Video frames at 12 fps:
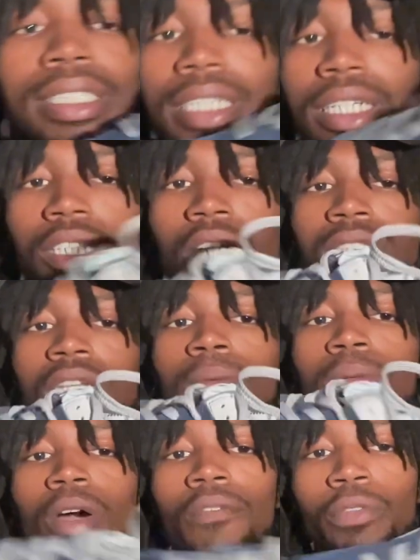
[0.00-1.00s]
sneakers are
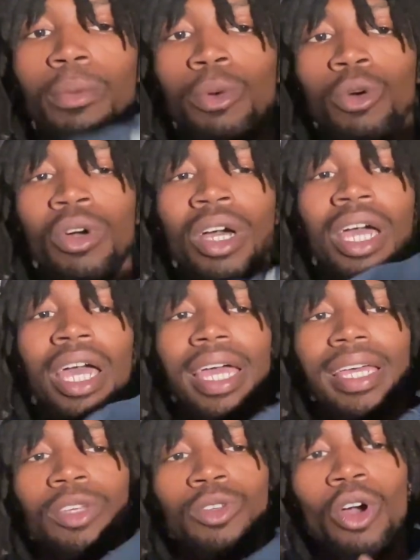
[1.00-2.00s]
dumb comfortable.
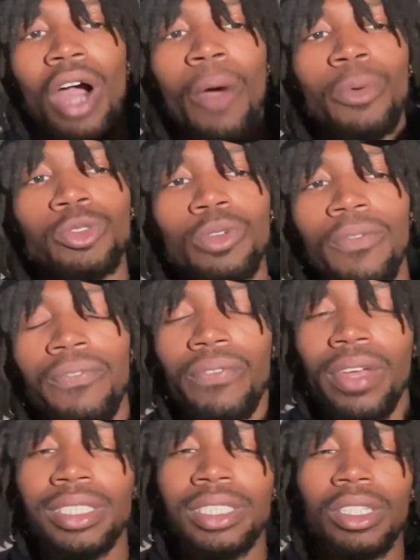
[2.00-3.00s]
You know, I was on the
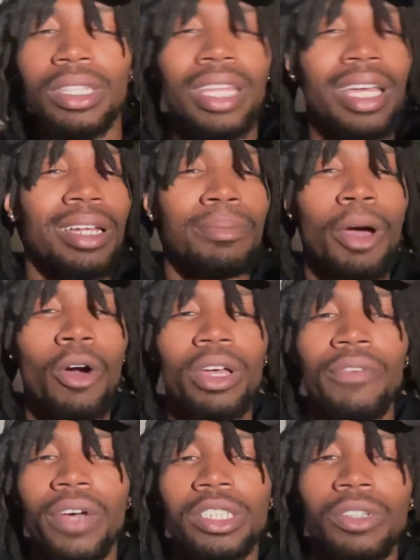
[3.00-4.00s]
fence of thinking about
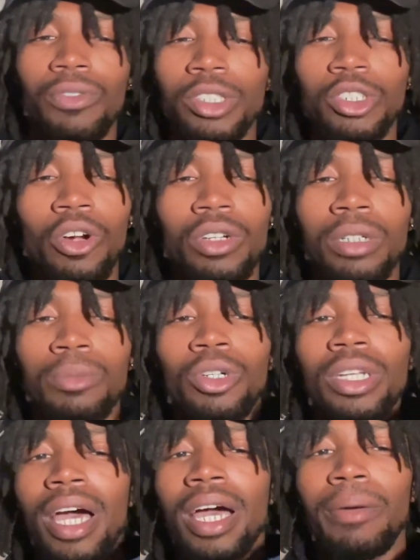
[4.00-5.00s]
if I should return them
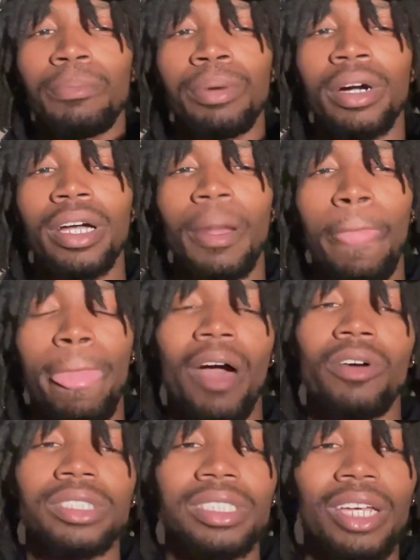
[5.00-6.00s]
or not, but
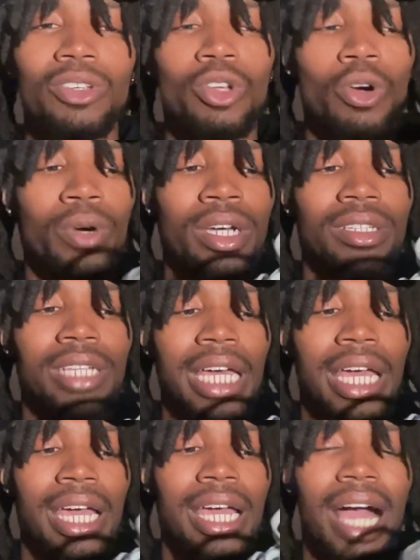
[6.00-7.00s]
I was just like, you know what?
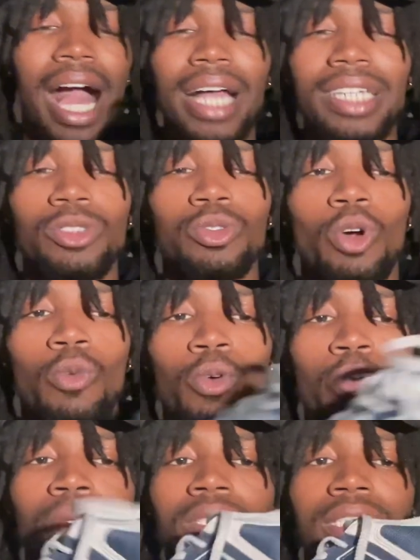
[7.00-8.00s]
I could do no
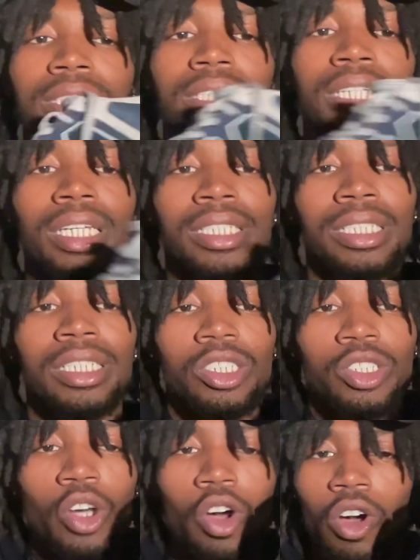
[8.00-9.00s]
wrong with these sneakers. These
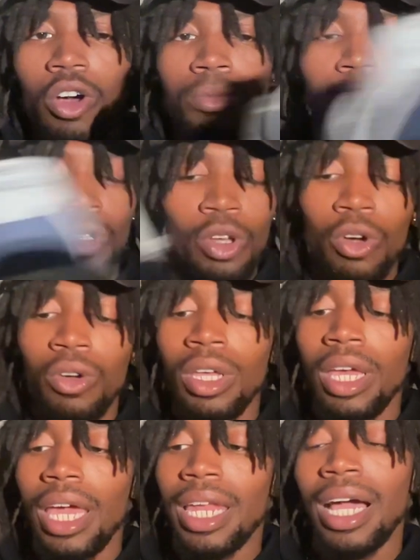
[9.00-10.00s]
is calm, you know?
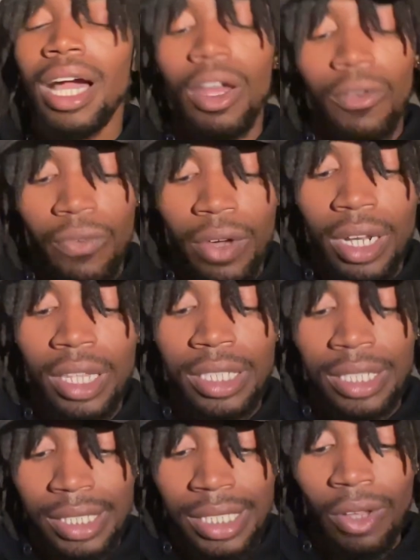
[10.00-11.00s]
And I got them for another
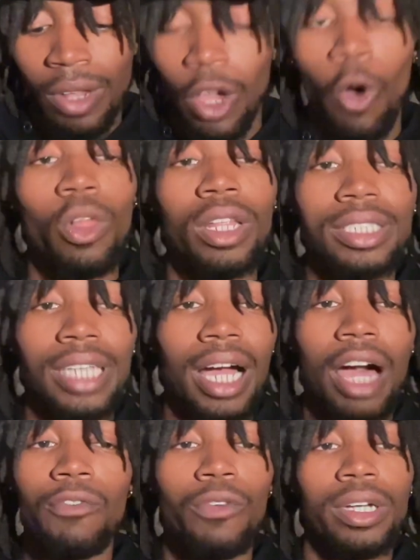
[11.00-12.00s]
discount. Like, all of this I
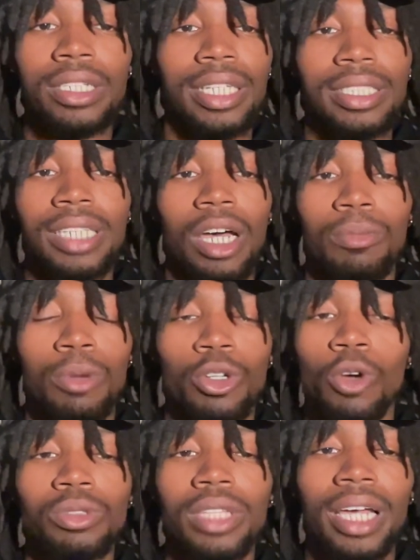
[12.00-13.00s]
got for a discount, bro.
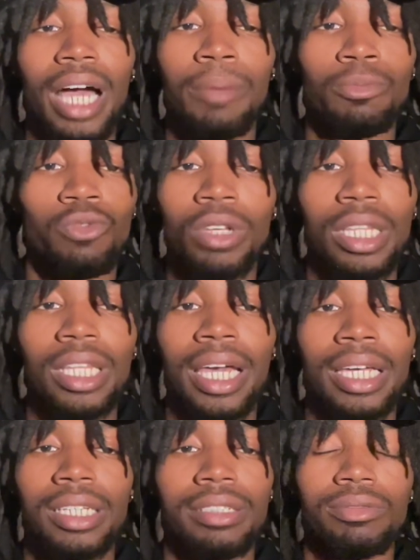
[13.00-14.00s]
Don't think I'm really
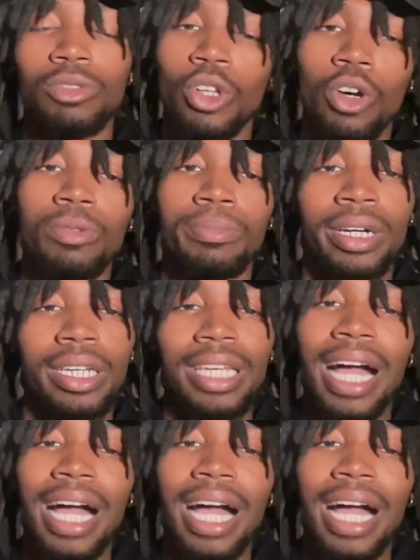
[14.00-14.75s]
like, you know, but